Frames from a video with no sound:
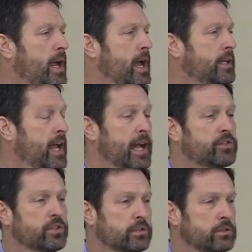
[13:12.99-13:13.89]
had
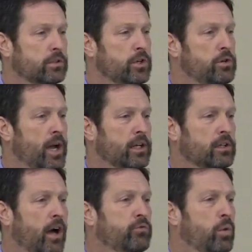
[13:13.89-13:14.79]
cancer or you had a
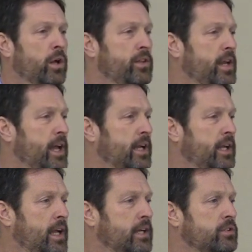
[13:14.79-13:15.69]
loved one that had
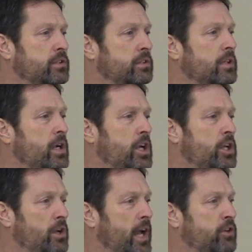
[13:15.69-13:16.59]
cancer,
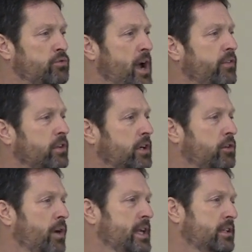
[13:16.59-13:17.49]
you had to travel a
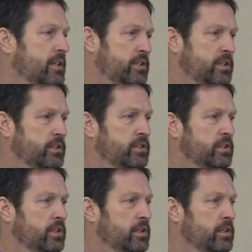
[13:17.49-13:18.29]
great distance.